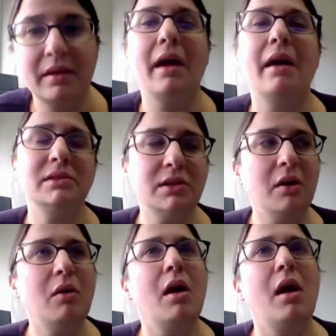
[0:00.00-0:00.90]
yeah
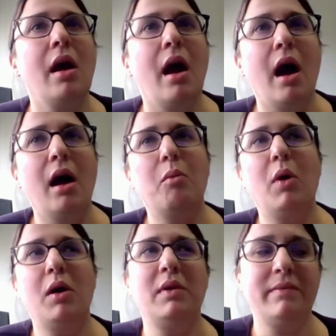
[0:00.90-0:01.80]
so
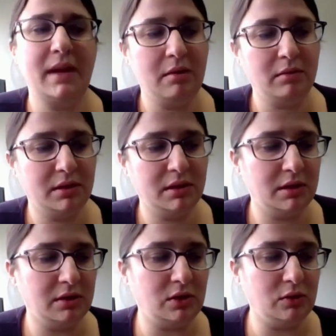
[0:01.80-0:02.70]
um, what we've been able
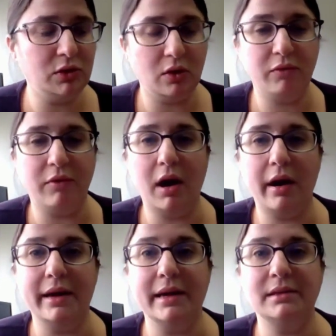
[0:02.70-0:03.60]
to do so
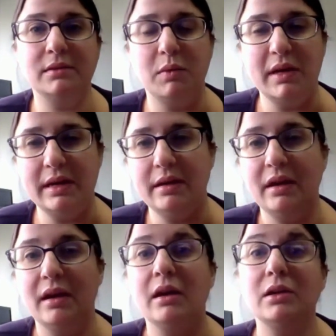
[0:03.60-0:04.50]
far is
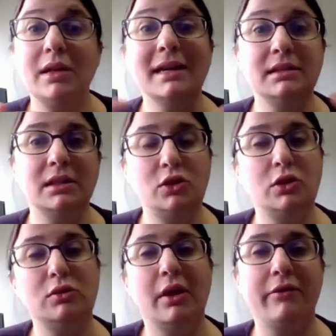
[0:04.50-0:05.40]
we tested
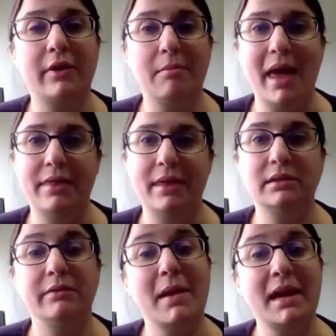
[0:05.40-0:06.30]
two different
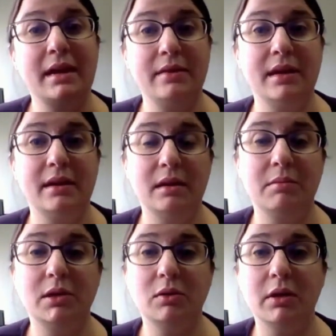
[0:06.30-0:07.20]
methods of making the
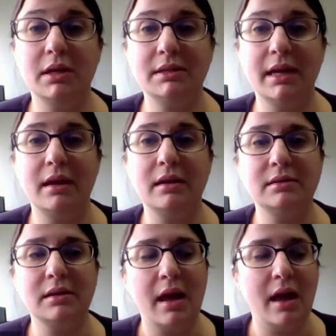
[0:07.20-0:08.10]
inhibitory
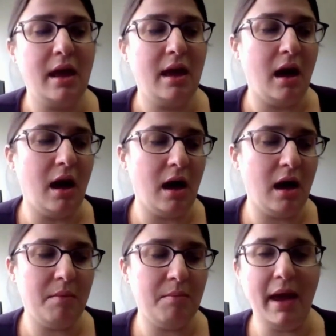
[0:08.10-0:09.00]
cells
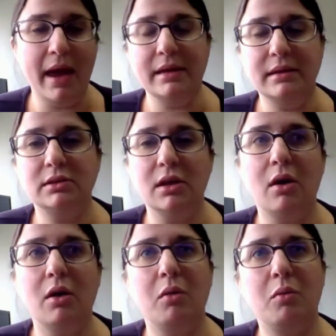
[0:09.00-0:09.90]
um, and
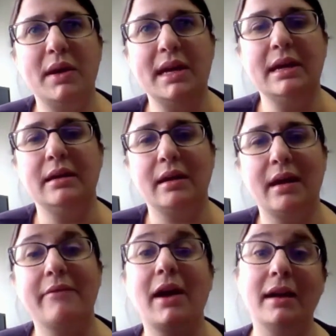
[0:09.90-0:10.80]
so we
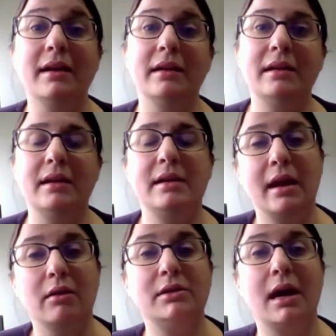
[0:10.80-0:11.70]
have kind of
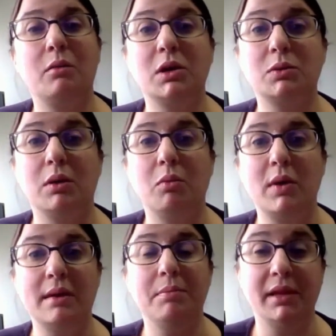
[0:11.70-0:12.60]
narrowed down which
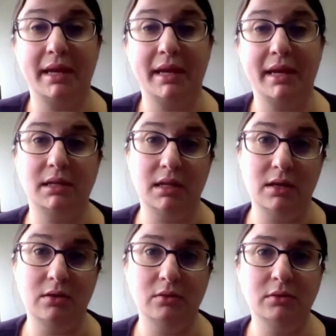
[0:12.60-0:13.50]
one we plan to
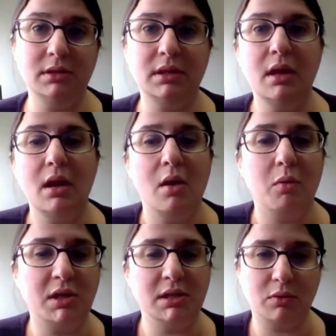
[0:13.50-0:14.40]
use
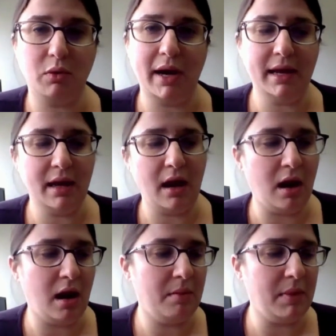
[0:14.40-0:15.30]
which is great
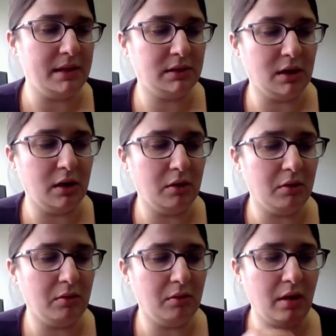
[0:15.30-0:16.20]
um, and
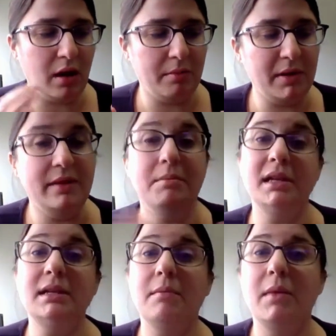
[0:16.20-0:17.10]
so um, in the
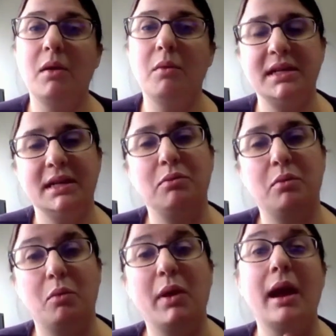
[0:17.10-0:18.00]
meantime, though, we
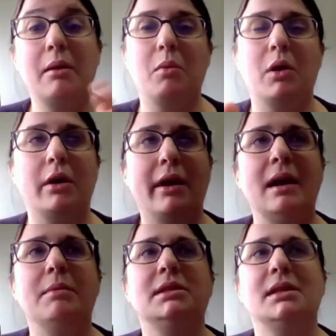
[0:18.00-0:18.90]
did we were
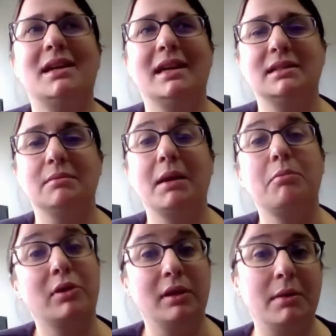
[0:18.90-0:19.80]
able to get some
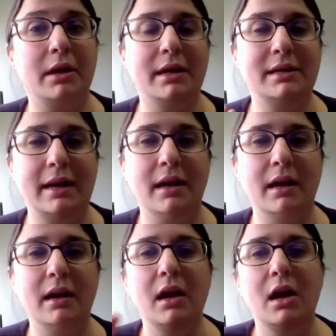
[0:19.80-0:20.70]
like preliminary
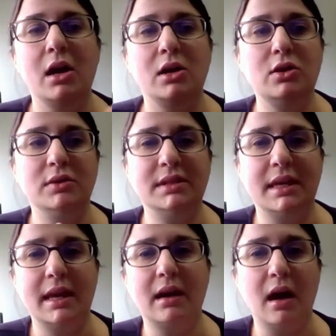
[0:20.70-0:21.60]
data
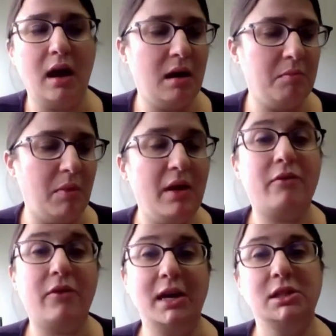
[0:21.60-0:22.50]
using um,
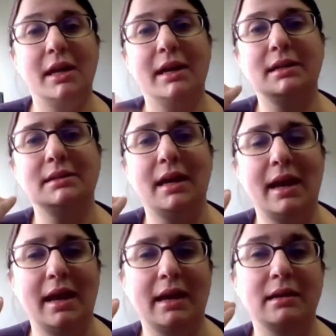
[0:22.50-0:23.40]
Fragile X
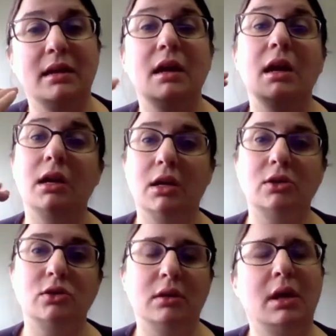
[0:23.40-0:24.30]
and
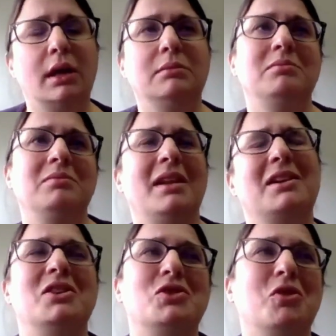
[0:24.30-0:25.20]
uh,
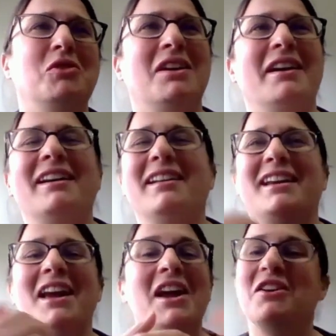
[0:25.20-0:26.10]
control, sorry,
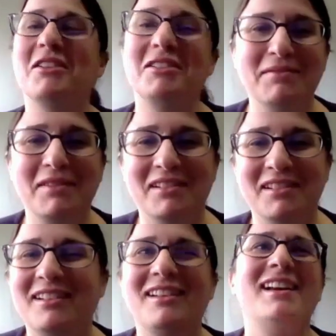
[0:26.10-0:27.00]
like
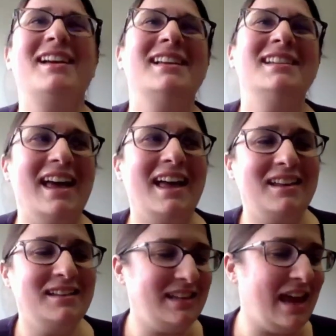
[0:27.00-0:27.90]
neurotypical
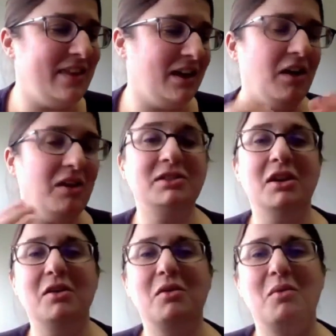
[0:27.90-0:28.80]
cells, and then
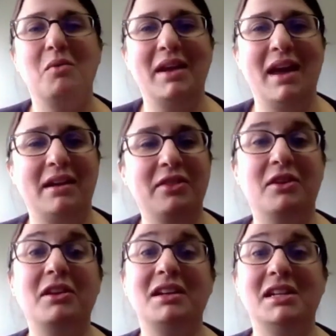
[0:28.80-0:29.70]
also we had a
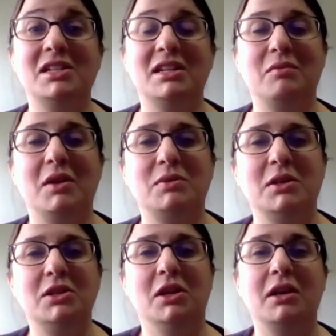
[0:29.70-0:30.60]
third condition in
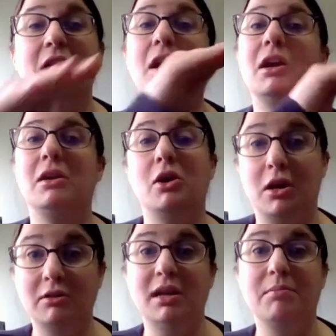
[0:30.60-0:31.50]
which we took
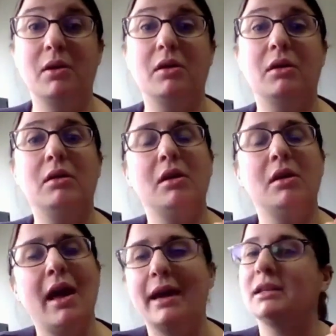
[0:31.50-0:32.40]
neurotypical,
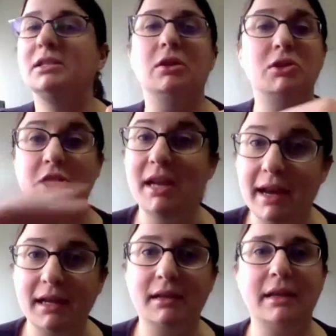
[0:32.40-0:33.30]
yes, you know,
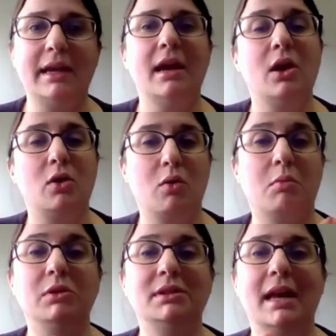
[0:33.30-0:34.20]
genetically
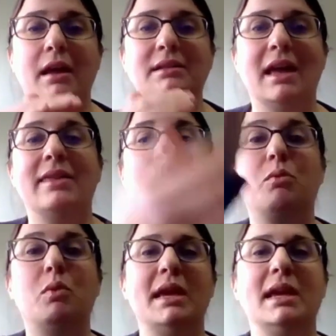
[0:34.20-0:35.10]
normal cells, and
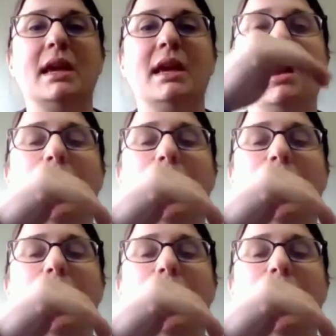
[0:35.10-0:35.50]
then we